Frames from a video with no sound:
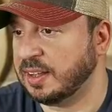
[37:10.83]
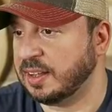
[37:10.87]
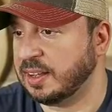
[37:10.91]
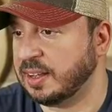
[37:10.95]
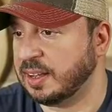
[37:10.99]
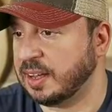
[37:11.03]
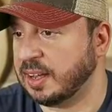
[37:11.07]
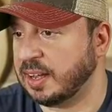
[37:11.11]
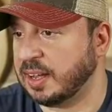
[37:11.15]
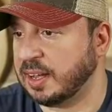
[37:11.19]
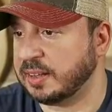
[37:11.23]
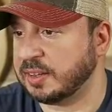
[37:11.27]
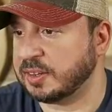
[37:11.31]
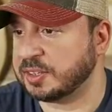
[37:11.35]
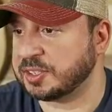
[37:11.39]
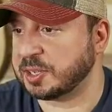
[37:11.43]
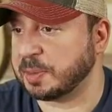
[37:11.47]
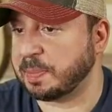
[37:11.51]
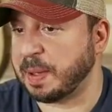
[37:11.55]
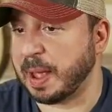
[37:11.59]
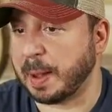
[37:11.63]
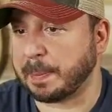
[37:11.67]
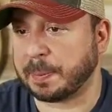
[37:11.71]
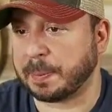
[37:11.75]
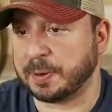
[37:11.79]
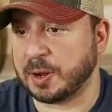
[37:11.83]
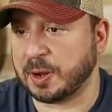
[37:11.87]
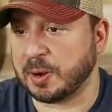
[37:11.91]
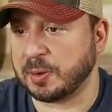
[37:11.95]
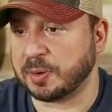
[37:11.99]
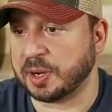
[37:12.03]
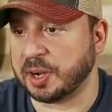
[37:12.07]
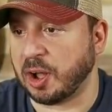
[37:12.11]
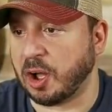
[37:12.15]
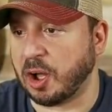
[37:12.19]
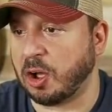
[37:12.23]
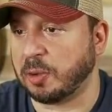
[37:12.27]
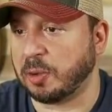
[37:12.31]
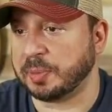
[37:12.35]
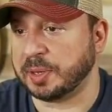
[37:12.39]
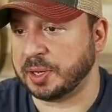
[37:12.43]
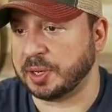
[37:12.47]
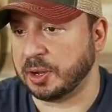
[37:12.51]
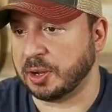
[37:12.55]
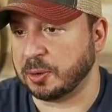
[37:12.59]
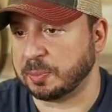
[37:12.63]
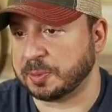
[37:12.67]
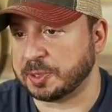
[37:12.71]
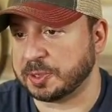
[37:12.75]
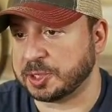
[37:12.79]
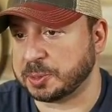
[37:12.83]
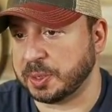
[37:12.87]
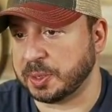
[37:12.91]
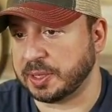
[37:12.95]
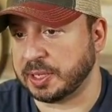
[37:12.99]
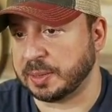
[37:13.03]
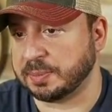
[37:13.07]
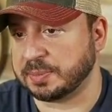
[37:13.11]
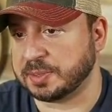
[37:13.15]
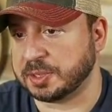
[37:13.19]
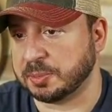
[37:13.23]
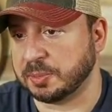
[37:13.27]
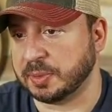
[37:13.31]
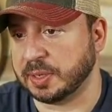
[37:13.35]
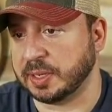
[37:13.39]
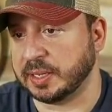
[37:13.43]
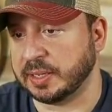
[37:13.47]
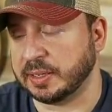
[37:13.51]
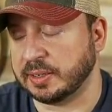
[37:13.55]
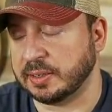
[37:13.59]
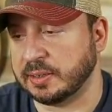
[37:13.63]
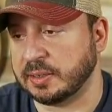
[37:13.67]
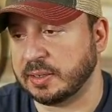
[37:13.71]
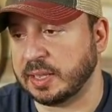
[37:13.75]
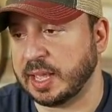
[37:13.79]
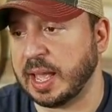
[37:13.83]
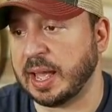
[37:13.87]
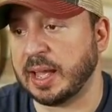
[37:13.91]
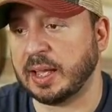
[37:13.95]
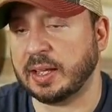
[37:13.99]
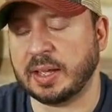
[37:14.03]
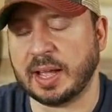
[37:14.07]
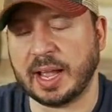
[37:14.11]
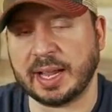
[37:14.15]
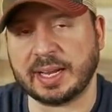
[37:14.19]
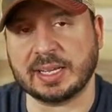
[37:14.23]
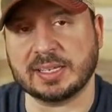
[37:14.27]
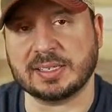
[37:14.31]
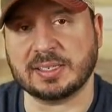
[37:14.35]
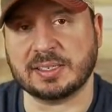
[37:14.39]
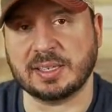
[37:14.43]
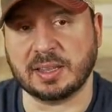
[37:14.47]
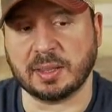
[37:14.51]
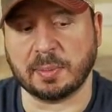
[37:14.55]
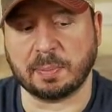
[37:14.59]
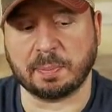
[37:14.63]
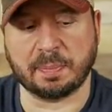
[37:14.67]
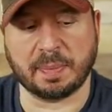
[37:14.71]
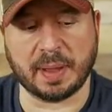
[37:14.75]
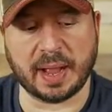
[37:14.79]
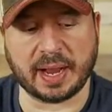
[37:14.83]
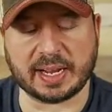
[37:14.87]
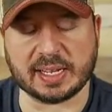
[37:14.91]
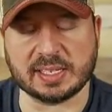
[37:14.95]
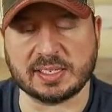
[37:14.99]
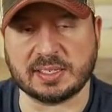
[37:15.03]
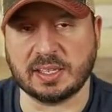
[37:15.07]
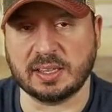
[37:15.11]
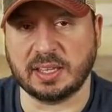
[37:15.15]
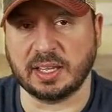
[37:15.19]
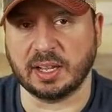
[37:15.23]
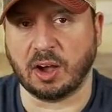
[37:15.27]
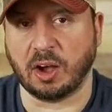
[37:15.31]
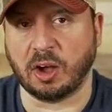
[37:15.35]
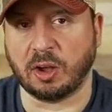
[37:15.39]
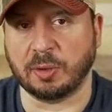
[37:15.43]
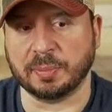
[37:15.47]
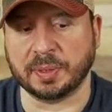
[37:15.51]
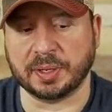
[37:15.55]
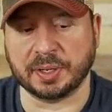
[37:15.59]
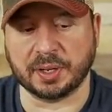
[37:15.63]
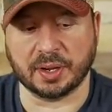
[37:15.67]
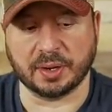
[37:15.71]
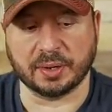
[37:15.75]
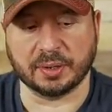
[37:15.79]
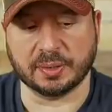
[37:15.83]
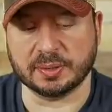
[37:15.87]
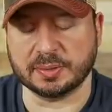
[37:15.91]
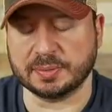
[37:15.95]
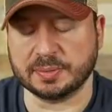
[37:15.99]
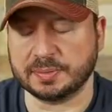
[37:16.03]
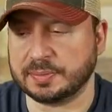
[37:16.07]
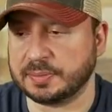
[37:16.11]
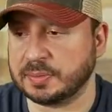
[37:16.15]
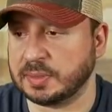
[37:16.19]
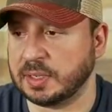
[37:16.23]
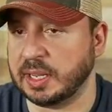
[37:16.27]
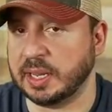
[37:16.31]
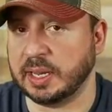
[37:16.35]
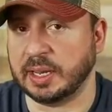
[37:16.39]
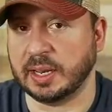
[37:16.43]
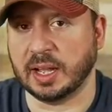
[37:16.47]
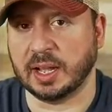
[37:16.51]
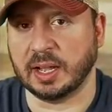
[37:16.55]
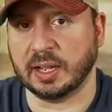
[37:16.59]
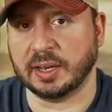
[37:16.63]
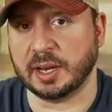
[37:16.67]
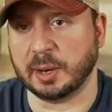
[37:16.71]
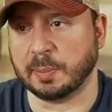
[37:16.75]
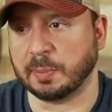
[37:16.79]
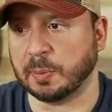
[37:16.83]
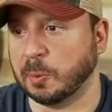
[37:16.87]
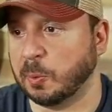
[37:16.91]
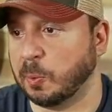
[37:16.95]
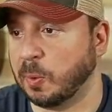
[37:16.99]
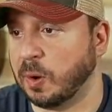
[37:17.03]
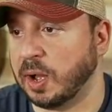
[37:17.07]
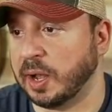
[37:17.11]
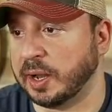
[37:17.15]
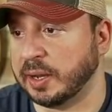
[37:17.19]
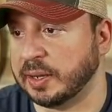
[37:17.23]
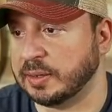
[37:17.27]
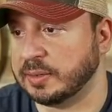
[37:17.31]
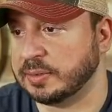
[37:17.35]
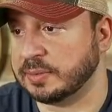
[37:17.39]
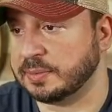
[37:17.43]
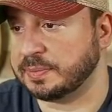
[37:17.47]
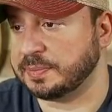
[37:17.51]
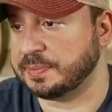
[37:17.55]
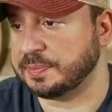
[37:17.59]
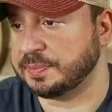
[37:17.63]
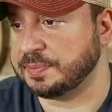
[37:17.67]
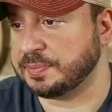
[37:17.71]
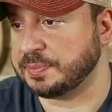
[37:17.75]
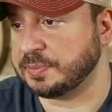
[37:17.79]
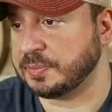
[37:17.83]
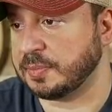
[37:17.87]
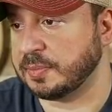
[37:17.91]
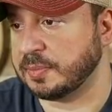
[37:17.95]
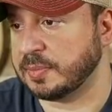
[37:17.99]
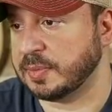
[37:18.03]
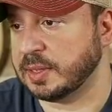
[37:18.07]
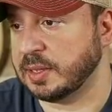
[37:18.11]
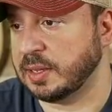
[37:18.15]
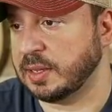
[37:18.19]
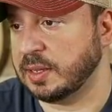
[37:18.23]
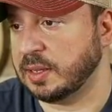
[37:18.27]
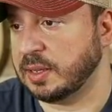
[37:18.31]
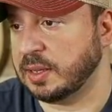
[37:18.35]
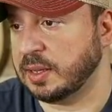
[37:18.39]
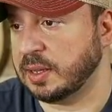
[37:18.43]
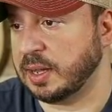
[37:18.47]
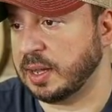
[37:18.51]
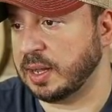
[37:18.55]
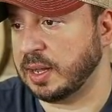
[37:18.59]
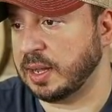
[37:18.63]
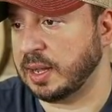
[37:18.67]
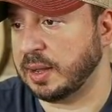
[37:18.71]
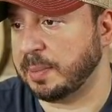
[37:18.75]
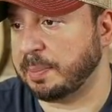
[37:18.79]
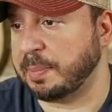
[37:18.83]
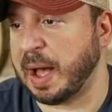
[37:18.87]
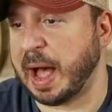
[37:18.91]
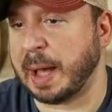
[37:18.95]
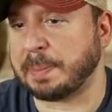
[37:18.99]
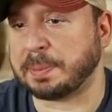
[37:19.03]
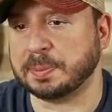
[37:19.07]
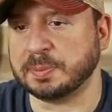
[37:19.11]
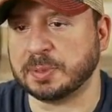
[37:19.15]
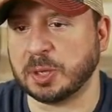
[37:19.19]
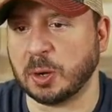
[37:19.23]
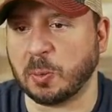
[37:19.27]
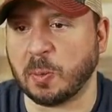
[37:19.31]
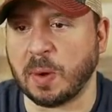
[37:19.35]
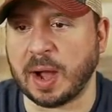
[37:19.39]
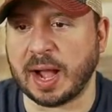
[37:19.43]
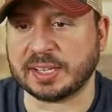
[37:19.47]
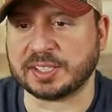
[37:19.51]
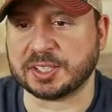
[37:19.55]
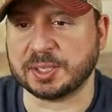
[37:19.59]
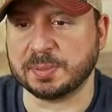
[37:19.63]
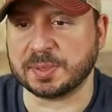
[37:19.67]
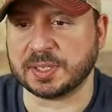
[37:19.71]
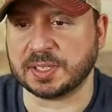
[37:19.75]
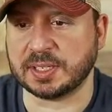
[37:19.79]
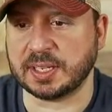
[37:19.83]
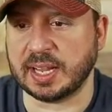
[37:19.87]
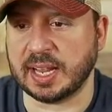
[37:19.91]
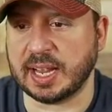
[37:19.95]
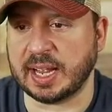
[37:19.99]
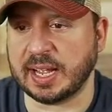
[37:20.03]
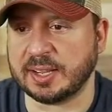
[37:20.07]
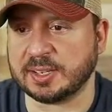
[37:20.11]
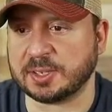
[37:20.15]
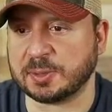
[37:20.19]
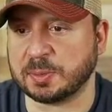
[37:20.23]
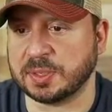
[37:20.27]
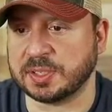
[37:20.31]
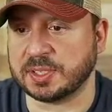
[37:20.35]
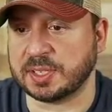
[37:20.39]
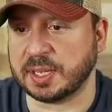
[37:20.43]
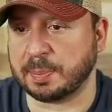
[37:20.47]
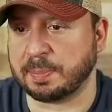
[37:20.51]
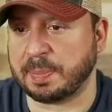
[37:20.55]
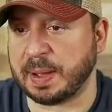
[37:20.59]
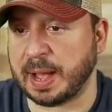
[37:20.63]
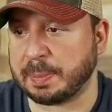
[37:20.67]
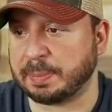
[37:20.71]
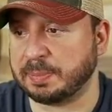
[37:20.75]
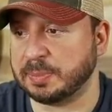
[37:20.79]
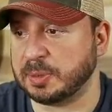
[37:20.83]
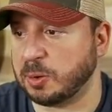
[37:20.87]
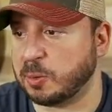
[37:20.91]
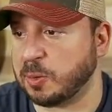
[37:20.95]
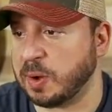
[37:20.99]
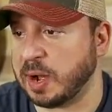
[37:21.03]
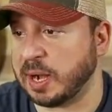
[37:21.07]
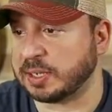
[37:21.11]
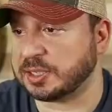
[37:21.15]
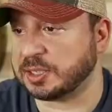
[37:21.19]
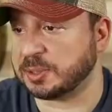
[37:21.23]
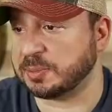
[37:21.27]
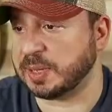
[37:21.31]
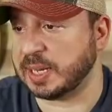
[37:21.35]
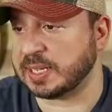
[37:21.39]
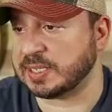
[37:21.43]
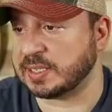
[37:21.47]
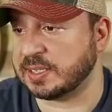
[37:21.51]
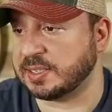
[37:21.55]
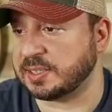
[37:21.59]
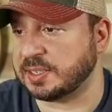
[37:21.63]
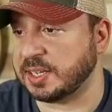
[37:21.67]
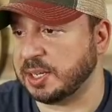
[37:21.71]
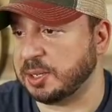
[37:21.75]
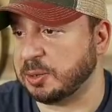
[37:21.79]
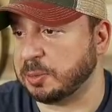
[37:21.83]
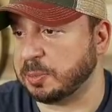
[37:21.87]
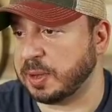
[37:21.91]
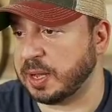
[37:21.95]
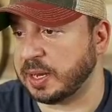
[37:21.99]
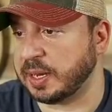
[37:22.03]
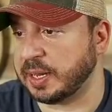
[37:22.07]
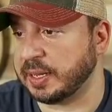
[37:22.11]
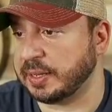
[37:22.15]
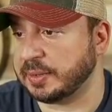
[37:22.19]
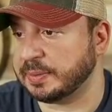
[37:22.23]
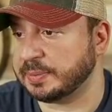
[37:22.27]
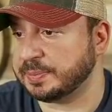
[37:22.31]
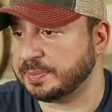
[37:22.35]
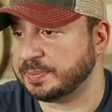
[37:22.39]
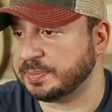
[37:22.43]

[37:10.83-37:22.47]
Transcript: Uh, there's a pepper note and almond note between them to me. Yeah, I could see the I could see the almond note in uh, number one. Uh, Pop him, don't watch him's in the house. What's up, Pop him, don't watch him. Nice to see you, buddy.